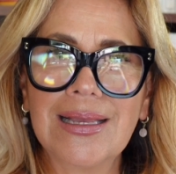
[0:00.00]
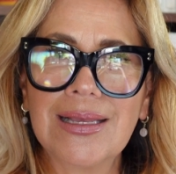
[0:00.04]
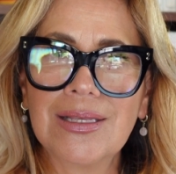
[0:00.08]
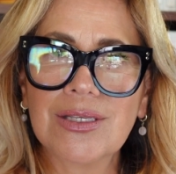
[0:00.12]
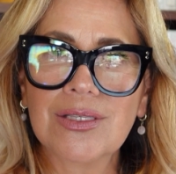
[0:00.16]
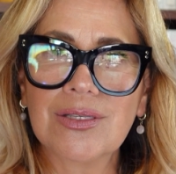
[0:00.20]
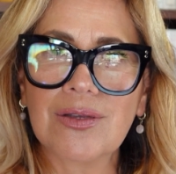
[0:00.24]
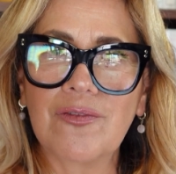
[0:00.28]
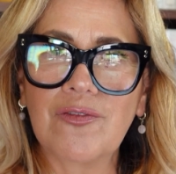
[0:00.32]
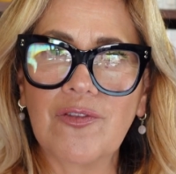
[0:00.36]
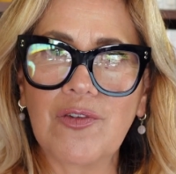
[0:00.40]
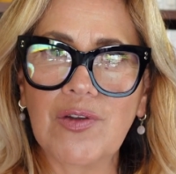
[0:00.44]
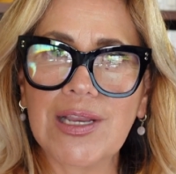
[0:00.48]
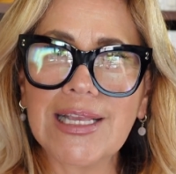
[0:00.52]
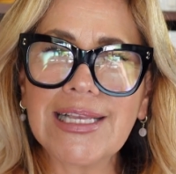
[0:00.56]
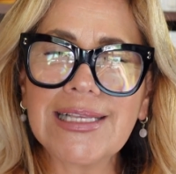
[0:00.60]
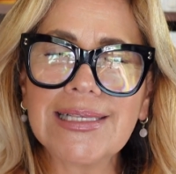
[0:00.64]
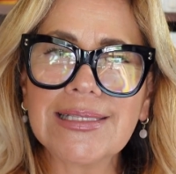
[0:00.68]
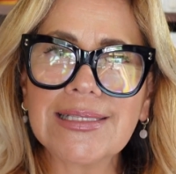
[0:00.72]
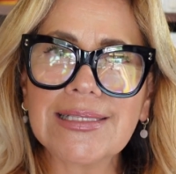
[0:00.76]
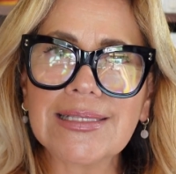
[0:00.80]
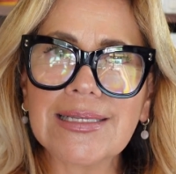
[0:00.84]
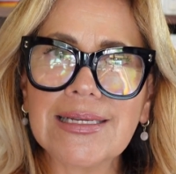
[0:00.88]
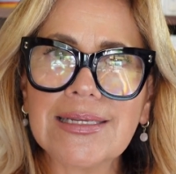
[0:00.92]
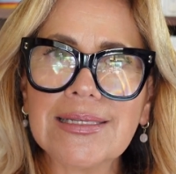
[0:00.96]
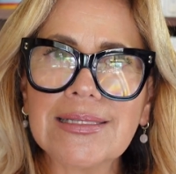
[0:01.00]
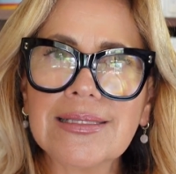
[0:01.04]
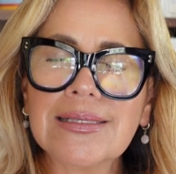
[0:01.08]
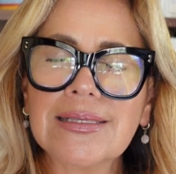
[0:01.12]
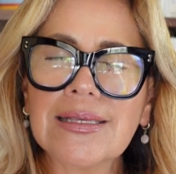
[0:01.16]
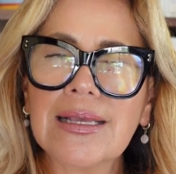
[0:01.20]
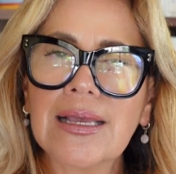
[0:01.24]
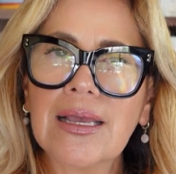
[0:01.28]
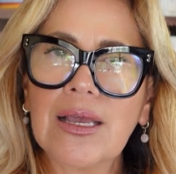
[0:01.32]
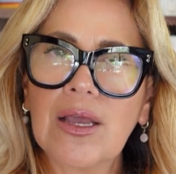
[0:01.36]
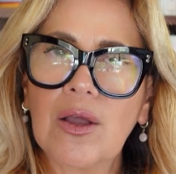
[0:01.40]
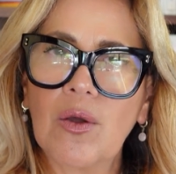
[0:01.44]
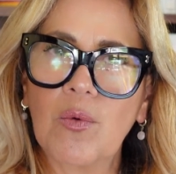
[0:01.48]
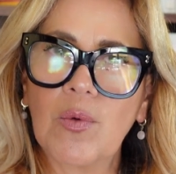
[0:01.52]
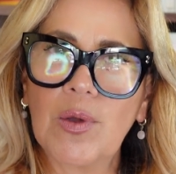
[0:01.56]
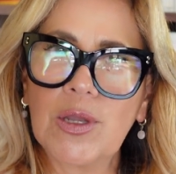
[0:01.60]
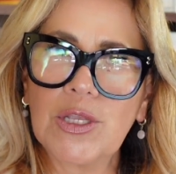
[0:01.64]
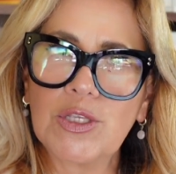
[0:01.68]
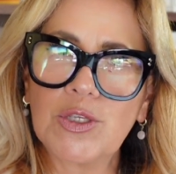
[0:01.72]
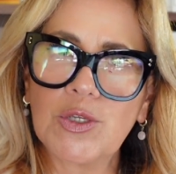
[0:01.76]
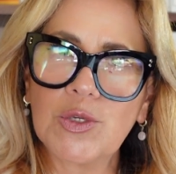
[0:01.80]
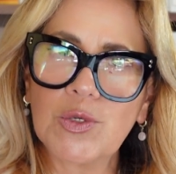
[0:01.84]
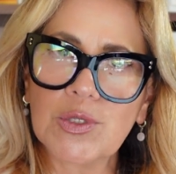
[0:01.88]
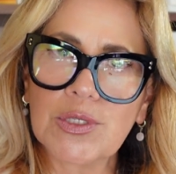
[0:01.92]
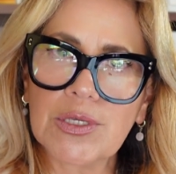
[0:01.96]
So for instance, we
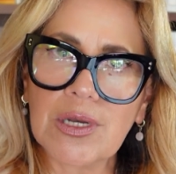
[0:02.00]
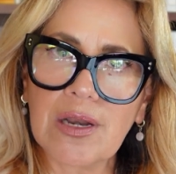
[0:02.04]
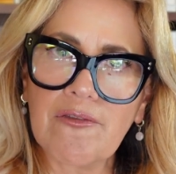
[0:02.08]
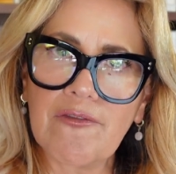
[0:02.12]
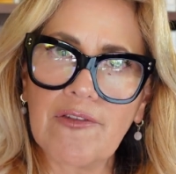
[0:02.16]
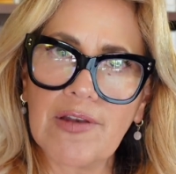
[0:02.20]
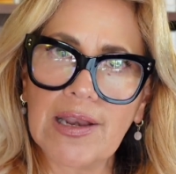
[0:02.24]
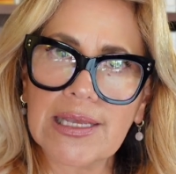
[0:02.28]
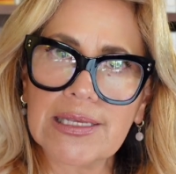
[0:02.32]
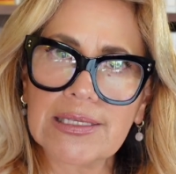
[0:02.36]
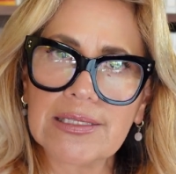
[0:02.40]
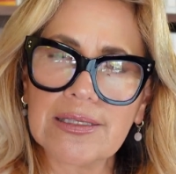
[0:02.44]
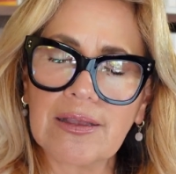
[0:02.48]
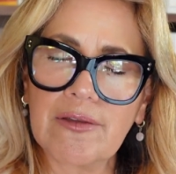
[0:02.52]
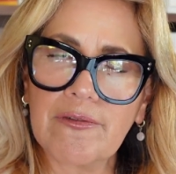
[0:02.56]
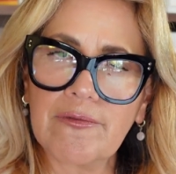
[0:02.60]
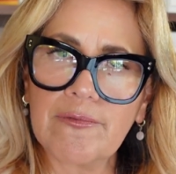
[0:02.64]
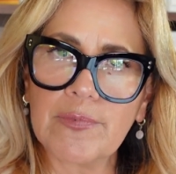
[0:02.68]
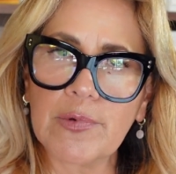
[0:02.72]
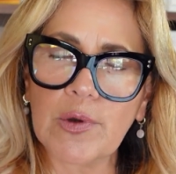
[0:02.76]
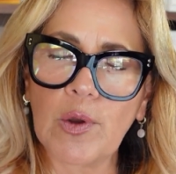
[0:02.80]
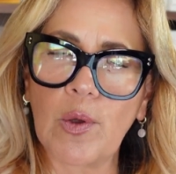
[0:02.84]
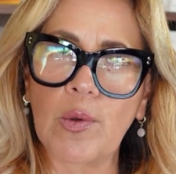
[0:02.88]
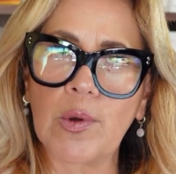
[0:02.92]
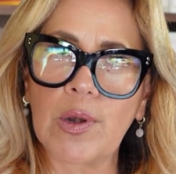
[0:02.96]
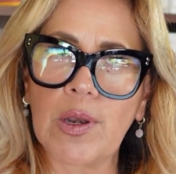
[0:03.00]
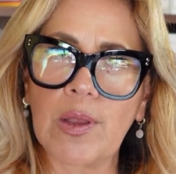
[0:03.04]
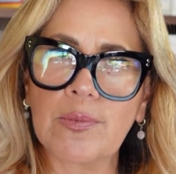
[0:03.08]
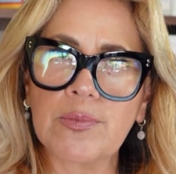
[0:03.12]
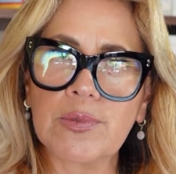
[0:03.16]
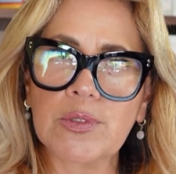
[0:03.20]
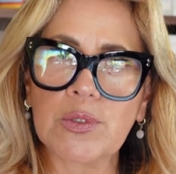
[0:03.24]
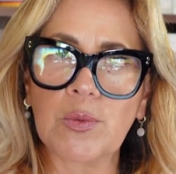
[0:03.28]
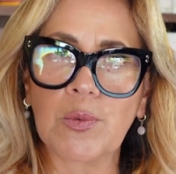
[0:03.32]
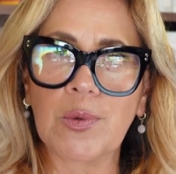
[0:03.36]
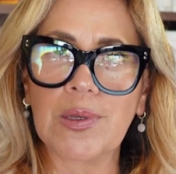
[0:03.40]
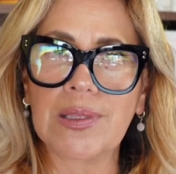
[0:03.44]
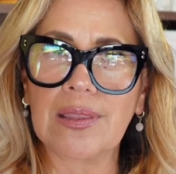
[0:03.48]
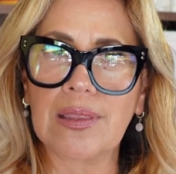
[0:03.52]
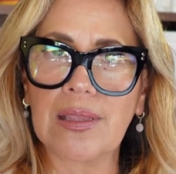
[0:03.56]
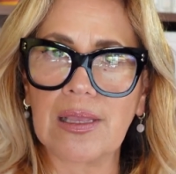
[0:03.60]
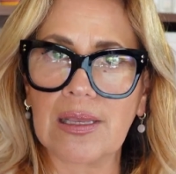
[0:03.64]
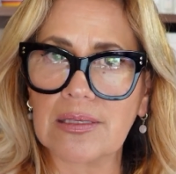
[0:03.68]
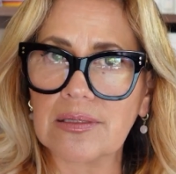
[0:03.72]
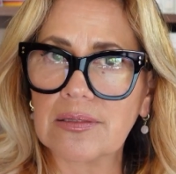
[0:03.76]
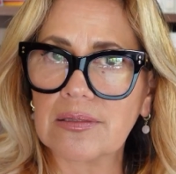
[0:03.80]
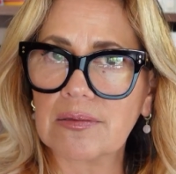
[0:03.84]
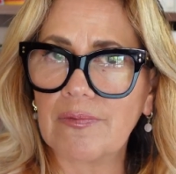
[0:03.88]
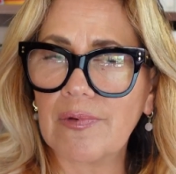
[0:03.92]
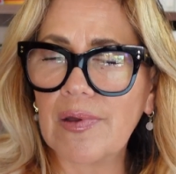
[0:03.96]
use reflexive pronouns with
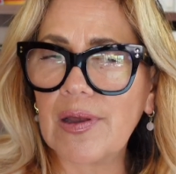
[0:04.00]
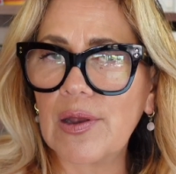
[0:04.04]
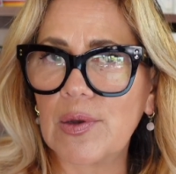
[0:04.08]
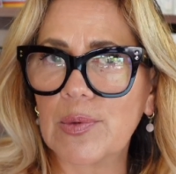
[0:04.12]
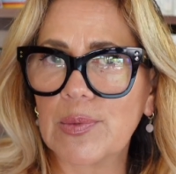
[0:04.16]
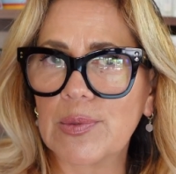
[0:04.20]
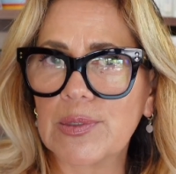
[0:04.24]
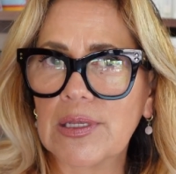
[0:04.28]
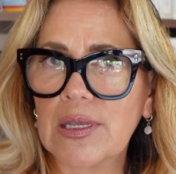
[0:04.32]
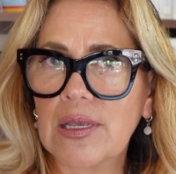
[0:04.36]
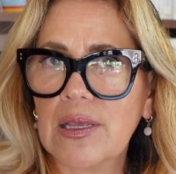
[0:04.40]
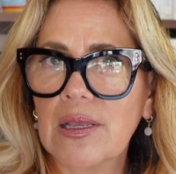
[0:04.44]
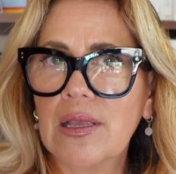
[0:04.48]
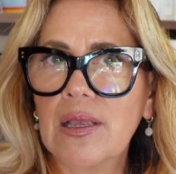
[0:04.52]
these verbs.